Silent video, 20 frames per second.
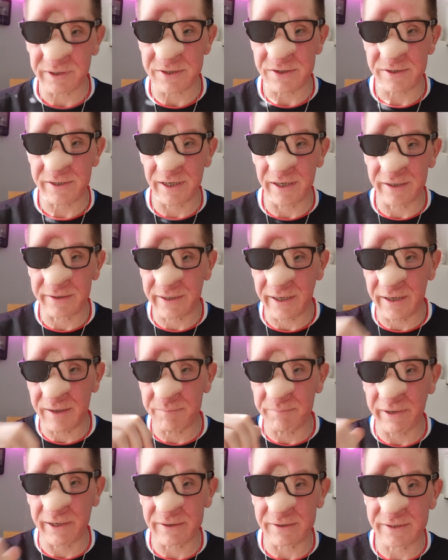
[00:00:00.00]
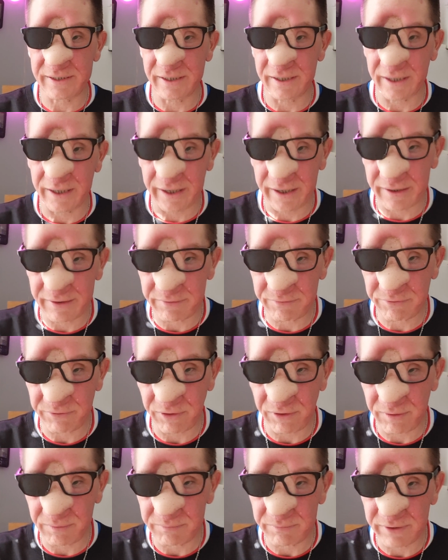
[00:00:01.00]
It's Derek Baird here again
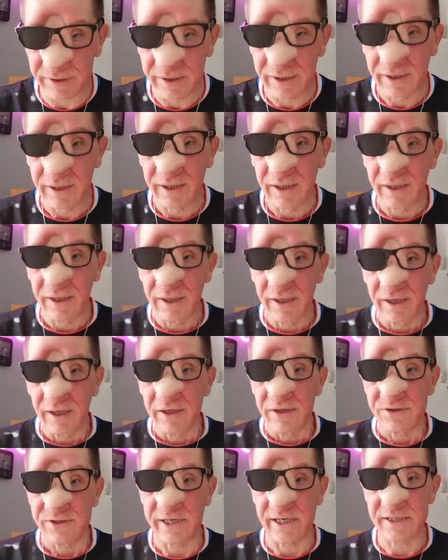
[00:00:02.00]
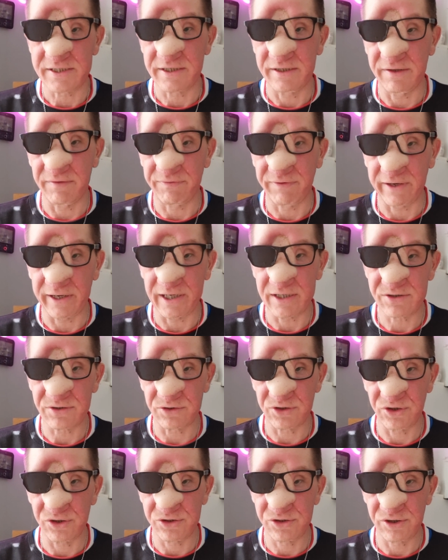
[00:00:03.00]
from Chasing the Phase
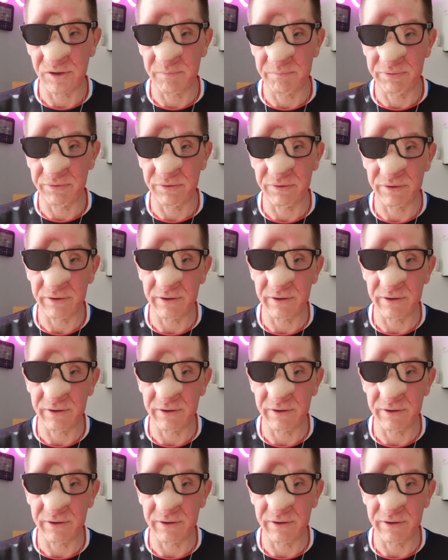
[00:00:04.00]
on YouTube.